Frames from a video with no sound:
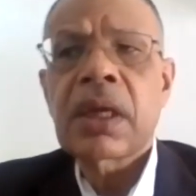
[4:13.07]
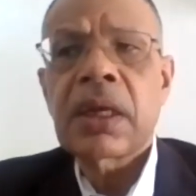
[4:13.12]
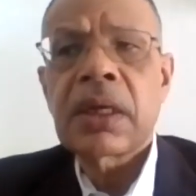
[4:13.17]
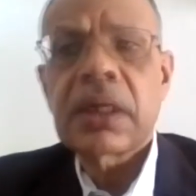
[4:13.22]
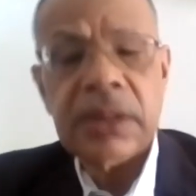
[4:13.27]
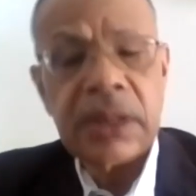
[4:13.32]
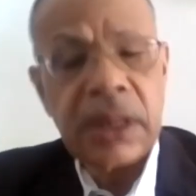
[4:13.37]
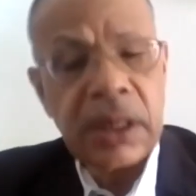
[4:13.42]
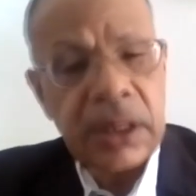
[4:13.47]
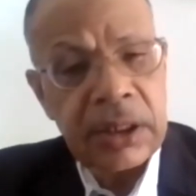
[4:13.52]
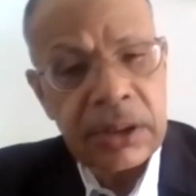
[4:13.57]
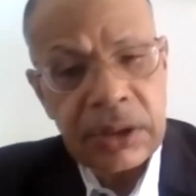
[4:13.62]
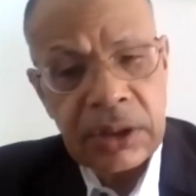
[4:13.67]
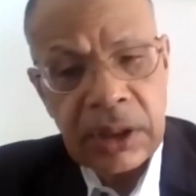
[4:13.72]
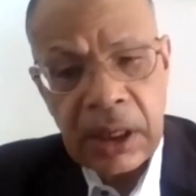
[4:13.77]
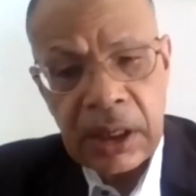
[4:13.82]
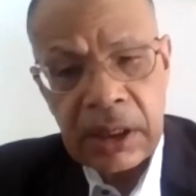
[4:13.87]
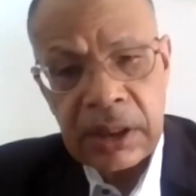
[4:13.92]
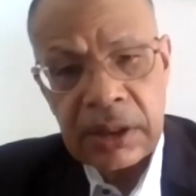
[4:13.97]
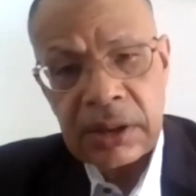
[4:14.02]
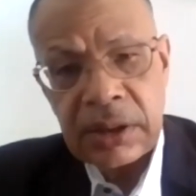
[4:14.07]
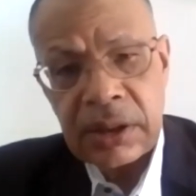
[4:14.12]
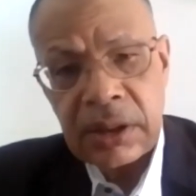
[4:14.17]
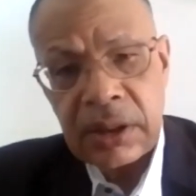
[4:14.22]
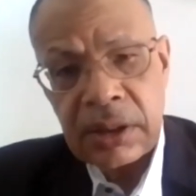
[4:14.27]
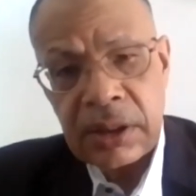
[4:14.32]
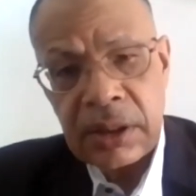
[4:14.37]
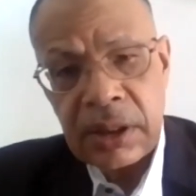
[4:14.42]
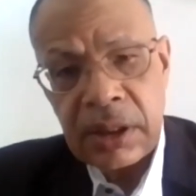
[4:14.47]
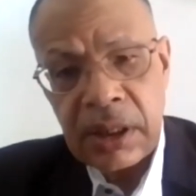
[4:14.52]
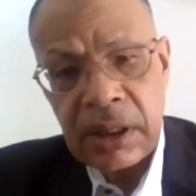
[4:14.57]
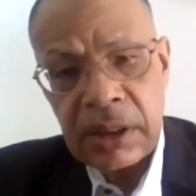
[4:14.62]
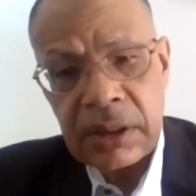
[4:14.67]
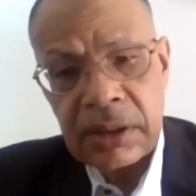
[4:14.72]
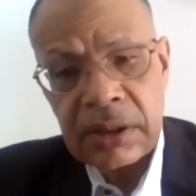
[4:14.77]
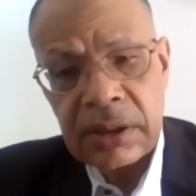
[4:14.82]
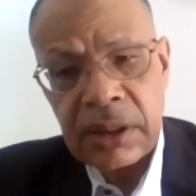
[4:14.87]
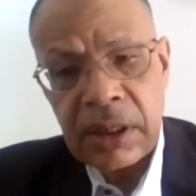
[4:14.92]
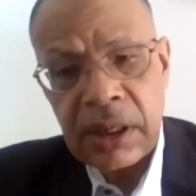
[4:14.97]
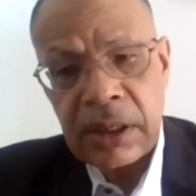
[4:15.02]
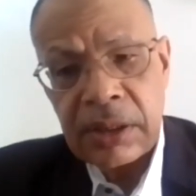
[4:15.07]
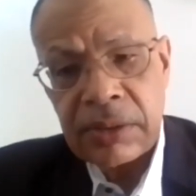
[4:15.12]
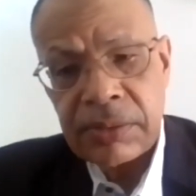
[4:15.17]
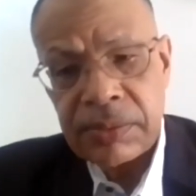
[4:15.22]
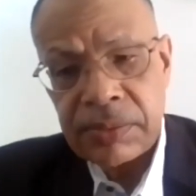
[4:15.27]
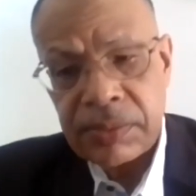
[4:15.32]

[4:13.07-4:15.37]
Second challenge in India is that